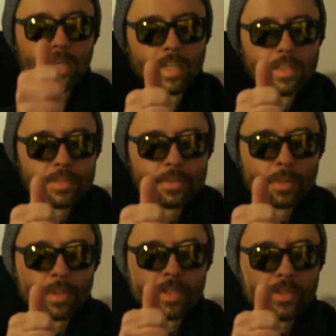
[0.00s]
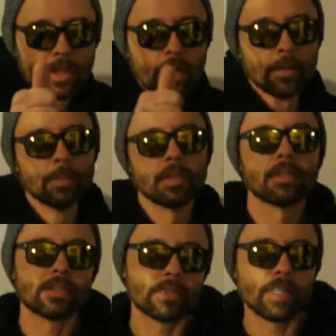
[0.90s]
a sore thumb
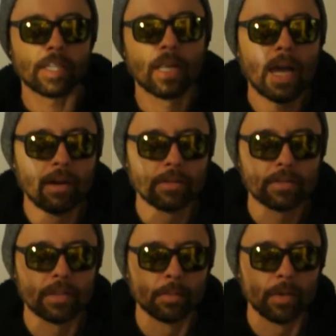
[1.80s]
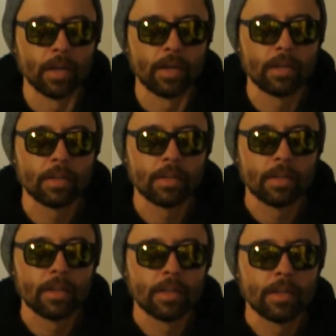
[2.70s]
sticking out somewhere
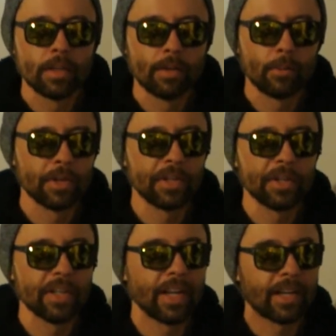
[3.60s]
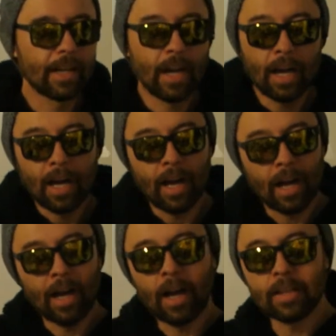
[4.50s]
where you're like,
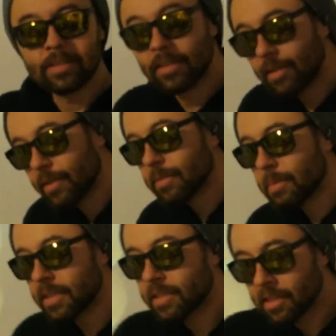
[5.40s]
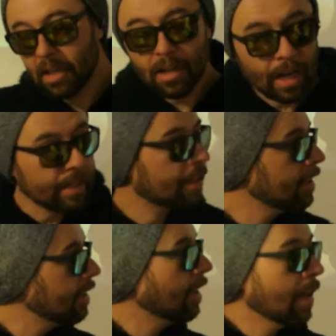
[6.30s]
excuse me sir, I
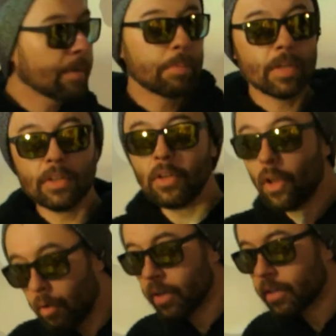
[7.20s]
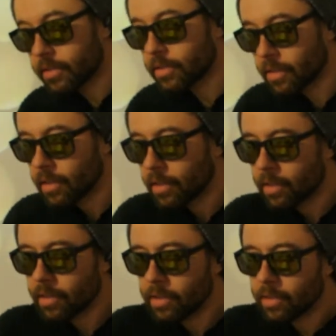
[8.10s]
couldn't help but notice
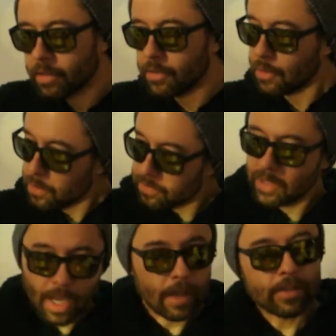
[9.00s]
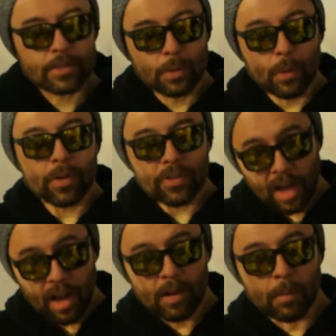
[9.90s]
you've got a sore
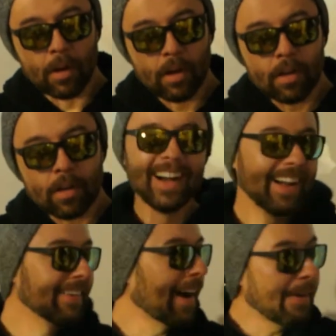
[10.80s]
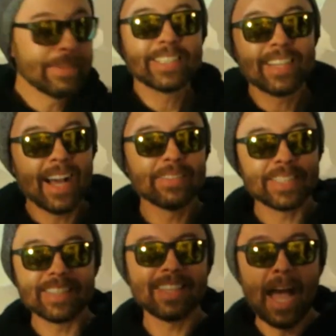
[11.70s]
thumb? I don't know how many times
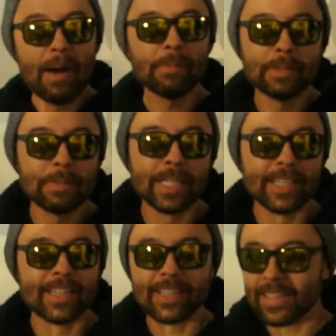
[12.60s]
that's happened to me